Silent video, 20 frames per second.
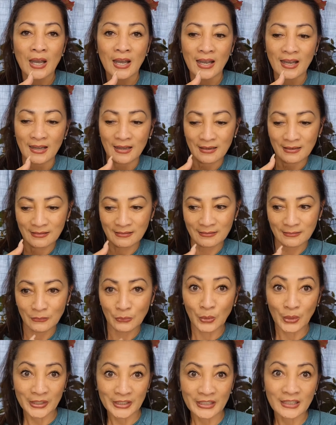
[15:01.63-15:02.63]

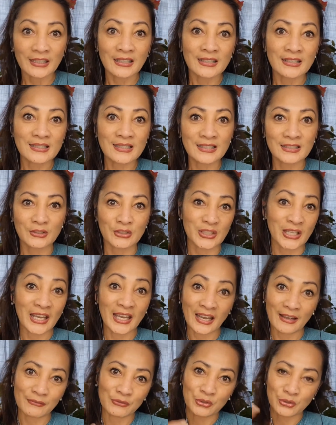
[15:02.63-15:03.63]
what else, because
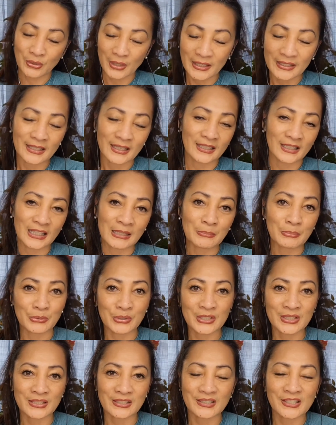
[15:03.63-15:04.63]
I have to kind of keep
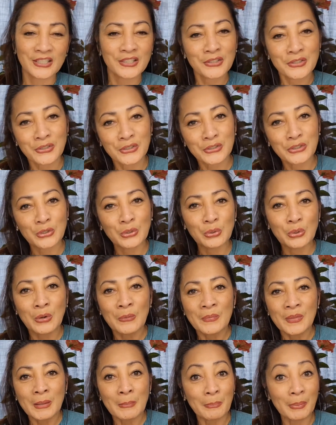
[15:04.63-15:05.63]
researching. You know,
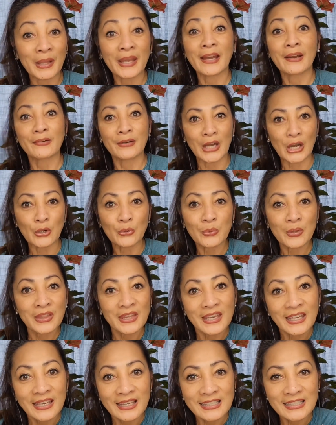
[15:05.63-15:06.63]
play around
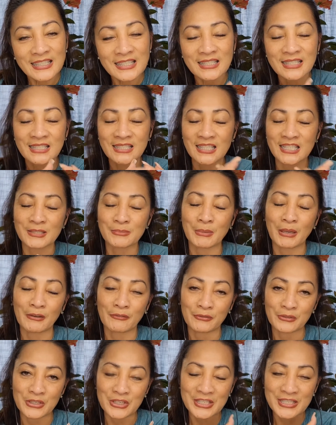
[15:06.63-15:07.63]
with it since this is my
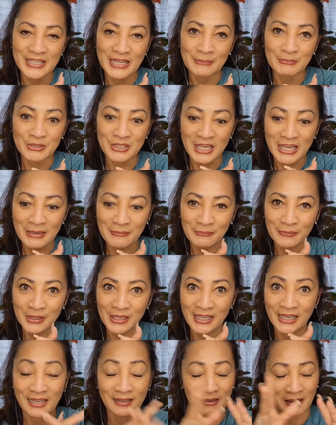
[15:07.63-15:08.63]
first laptop.
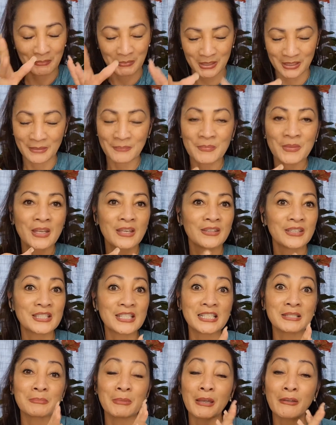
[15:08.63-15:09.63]

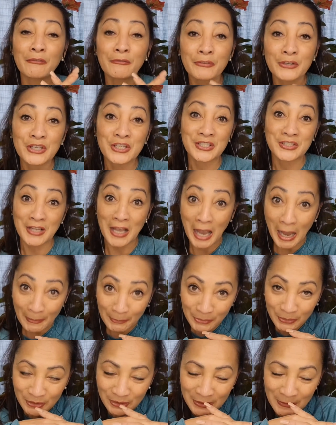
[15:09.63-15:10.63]
This is my first
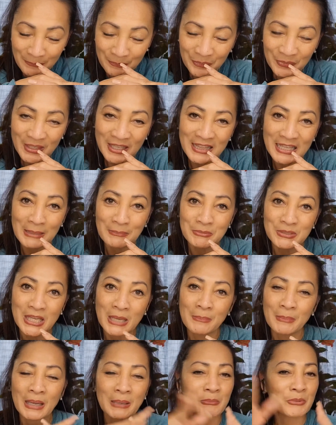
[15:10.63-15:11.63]
Apple
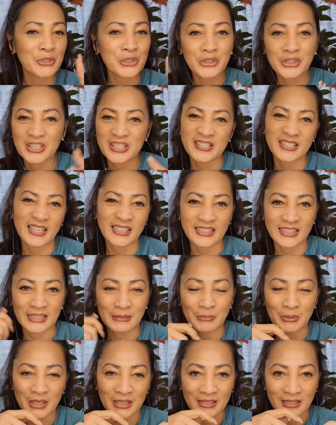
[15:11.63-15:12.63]
laptop. I'm sure it's not
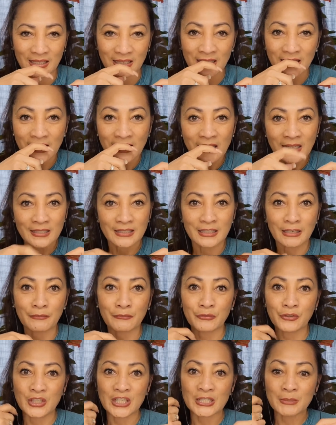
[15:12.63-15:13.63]
gonna be any
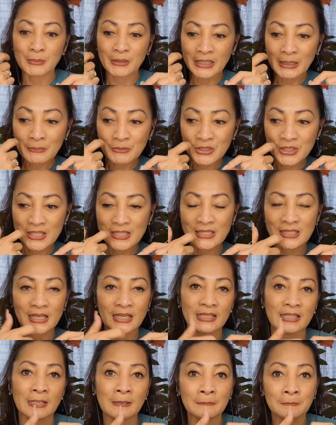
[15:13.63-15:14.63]
difference, but I'm just
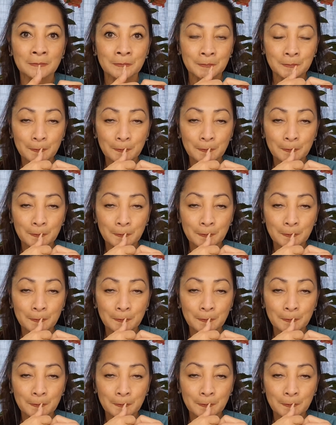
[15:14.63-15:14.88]
kind of